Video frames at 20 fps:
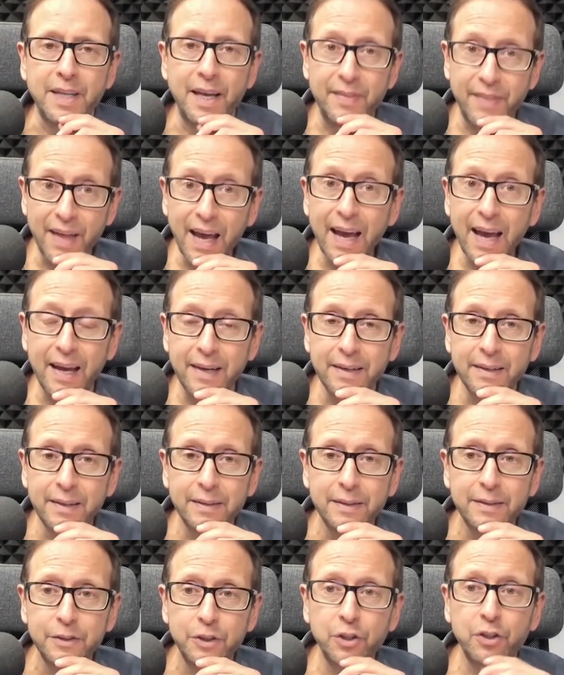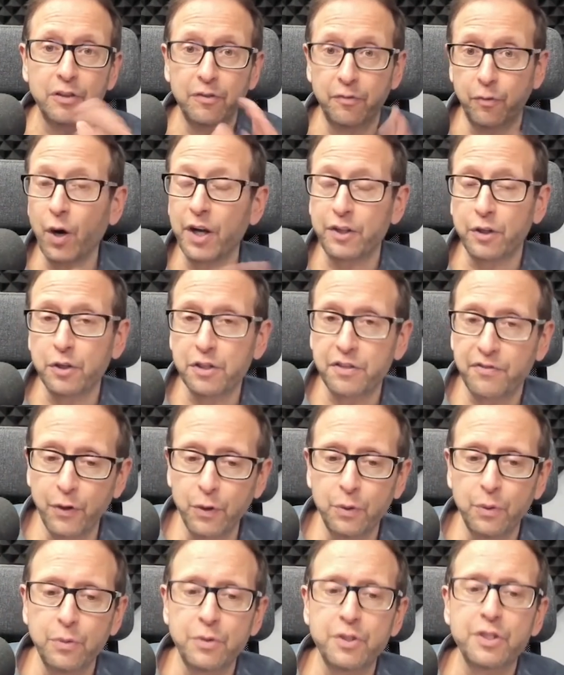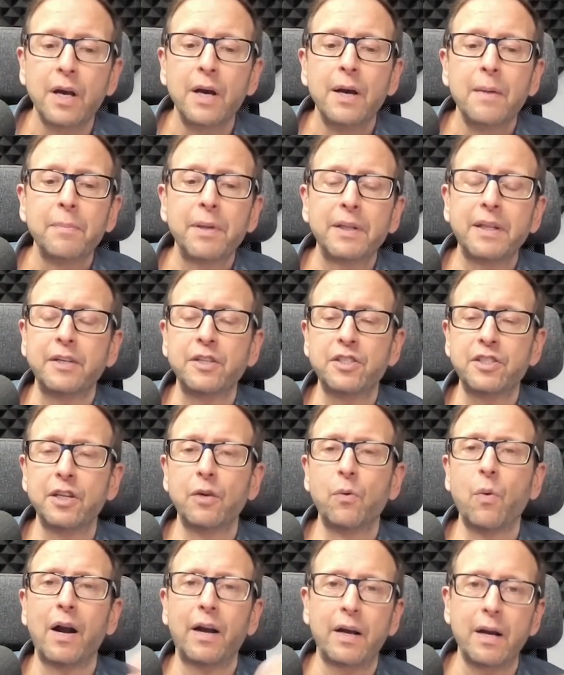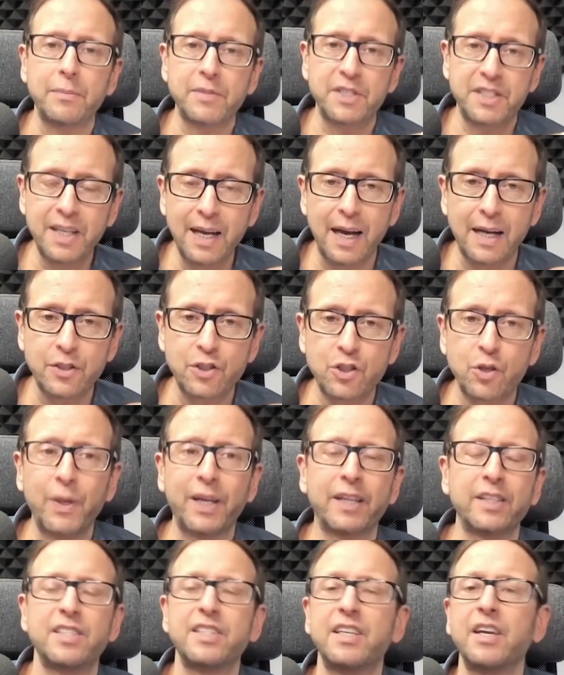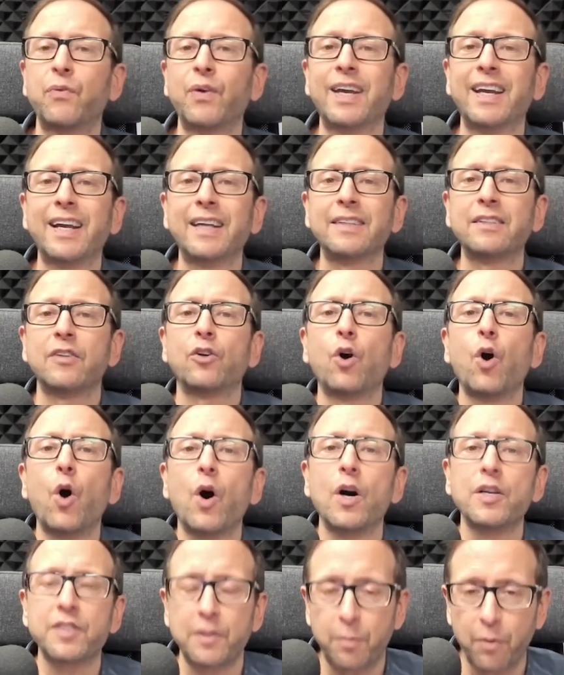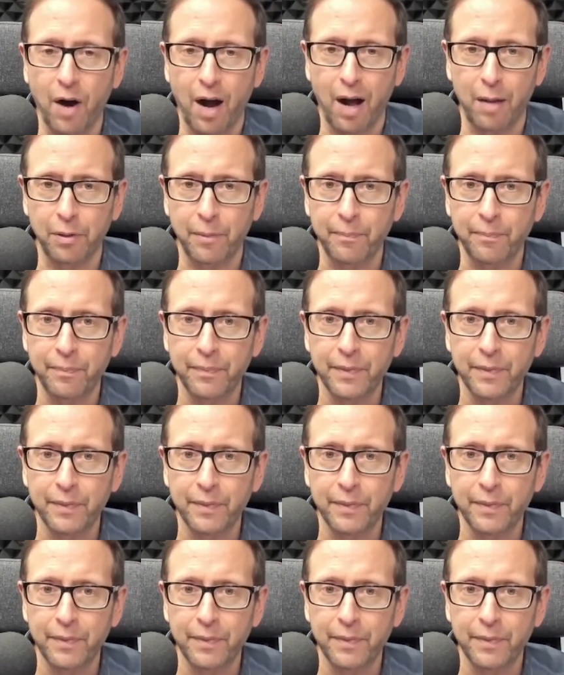And then you can avoid those foods, but then you still want to come see us so we can see if we can get to the cause of the problem.